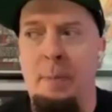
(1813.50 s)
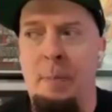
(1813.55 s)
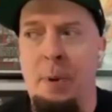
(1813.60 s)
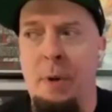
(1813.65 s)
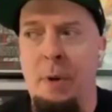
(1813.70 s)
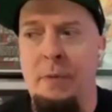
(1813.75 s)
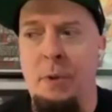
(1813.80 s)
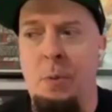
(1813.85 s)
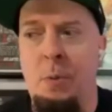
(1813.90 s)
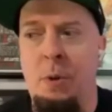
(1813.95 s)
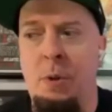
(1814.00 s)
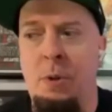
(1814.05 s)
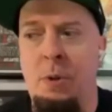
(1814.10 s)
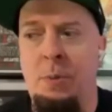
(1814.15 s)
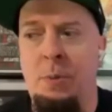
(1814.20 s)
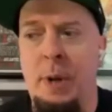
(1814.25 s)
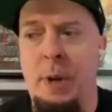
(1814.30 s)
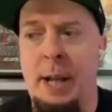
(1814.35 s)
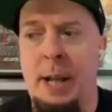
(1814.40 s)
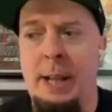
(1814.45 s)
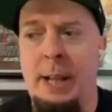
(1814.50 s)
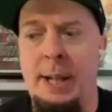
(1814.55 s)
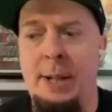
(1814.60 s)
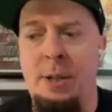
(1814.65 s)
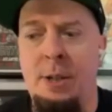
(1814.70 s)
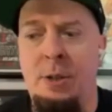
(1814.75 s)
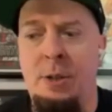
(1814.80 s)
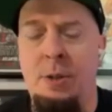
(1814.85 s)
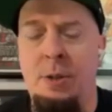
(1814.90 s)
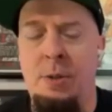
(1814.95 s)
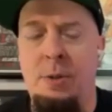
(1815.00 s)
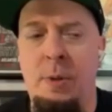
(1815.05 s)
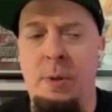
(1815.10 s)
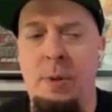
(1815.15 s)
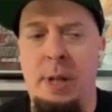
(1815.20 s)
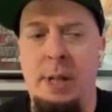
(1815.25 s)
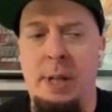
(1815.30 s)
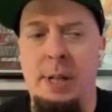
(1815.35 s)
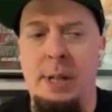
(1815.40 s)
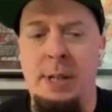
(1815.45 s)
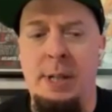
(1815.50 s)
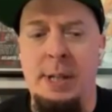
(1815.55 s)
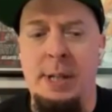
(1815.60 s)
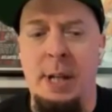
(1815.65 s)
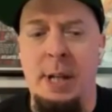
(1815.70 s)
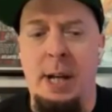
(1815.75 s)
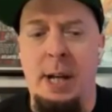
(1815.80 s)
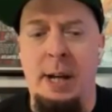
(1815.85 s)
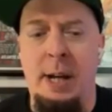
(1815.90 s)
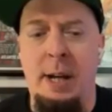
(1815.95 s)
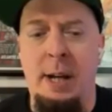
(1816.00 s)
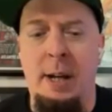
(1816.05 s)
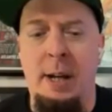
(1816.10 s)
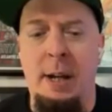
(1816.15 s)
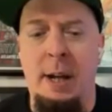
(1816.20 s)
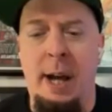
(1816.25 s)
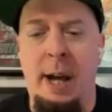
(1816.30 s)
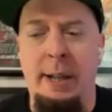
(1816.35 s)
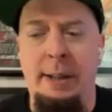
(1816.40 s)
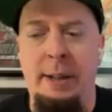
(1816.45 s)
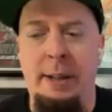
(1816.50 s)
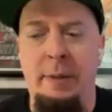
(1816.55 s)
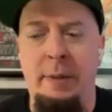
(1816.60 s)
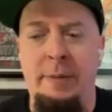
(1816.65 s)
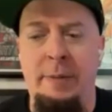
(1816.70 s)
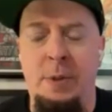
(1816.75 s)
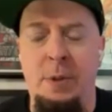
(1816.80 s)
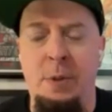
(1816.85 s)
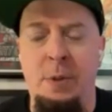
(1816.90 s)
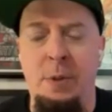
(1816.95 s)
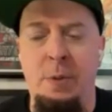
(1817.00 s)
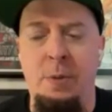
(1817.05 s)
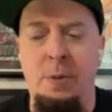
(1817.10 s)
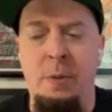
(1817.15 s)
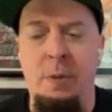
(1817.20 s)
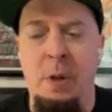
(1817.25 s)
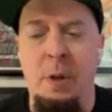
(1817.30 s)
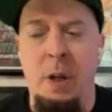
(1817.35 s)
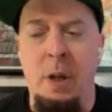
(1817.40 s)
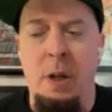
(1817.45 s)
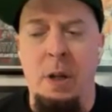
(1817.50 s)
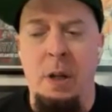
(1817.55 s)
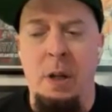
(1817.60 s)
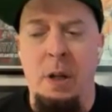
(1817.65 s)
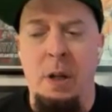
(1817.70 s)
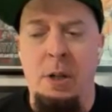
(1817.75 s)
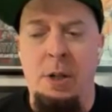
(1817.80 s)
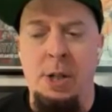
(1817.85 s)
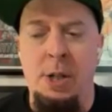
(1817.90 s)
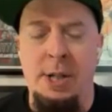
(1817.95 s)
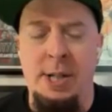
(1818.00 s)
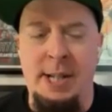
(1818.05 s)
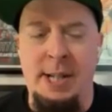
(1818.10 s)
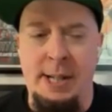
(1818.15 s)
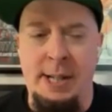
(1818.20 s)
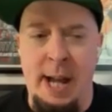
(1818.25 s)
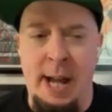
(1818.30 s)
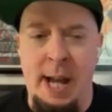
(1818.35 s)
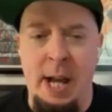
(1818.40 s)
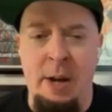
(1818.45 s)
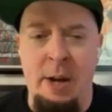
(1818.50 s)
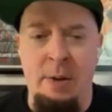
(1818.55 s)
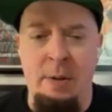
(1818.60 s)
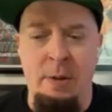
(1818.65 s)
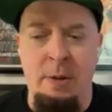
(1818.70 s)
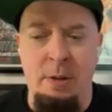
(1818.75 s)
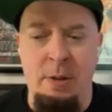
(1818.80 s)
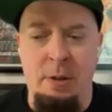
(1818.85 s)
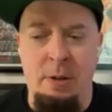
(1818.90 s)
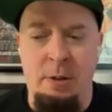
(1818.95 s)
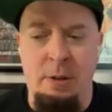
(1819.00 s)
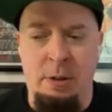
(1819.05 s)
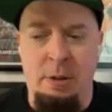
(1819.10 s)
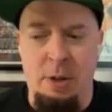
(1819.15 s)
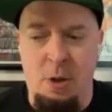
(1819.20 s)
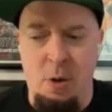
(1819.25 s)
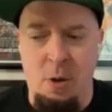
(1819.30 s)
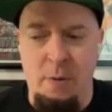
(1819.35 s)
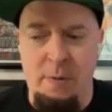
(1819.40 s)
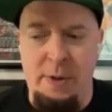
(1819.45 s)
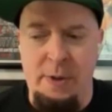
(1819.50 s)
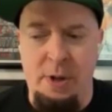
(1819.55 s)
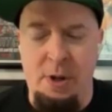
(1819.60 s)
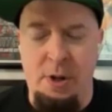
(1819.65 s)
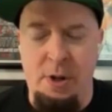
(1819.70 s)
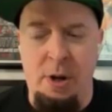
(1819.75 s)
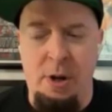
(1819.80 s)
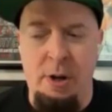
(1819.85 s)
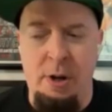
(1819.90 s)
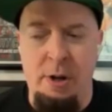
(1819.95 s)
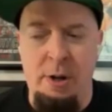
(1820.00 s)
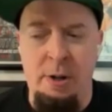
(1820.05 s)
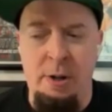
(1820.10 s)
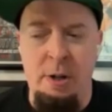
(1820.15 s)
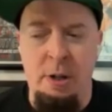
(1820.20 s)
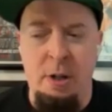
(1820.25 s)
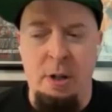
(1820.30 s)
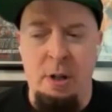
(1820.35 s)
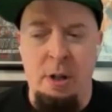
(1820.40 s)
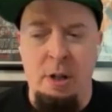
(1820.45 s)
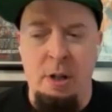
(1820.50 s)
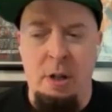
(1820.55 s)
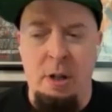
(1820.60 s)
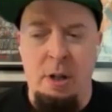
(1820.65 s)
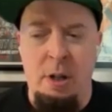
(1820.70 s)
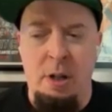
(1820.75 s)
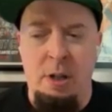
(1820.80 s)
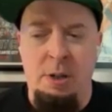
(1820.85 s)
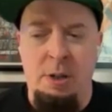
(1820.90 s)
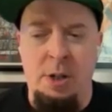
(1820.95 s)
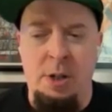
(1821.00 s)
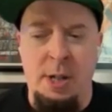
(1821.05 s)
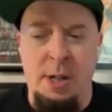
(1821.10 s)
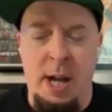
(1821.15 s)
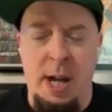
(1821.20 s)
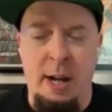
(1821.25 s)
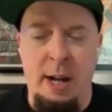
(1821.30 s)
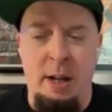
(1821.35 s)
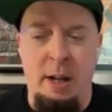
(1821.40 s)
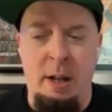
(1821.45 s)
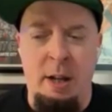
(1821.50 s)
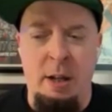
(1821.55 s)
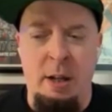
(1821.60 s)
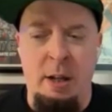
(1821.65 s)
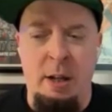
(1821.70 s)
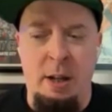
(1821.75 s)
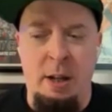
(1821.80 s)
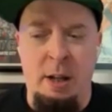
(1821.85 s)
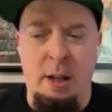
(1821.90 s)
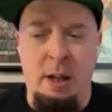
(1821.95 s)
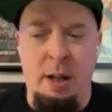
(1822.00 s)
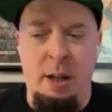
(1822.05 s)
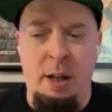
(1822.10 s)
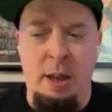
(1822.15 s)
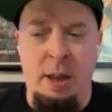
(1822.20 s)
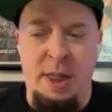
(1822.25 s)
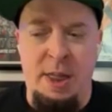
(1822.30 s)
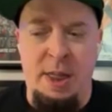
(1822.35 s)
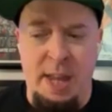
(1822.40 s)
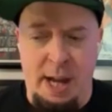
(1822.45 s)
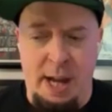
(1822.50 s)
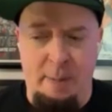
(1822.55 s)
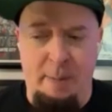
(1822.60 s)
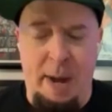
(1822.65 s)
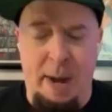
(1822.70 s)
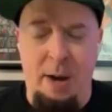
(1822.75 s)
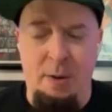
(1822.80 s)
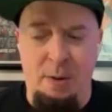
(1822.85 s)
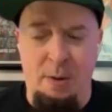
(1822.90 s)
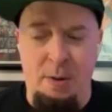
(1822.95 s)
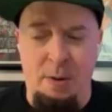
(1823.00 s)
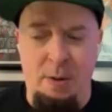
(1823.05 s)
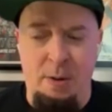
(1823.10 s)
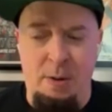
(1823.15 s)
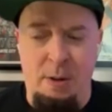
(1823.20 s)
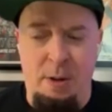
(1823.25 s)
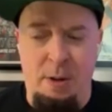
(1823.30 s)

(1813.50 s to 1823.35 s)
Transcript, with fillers: in a perfect world, what I like to do is uh, I love to just sit down, look over the card, just kind of think about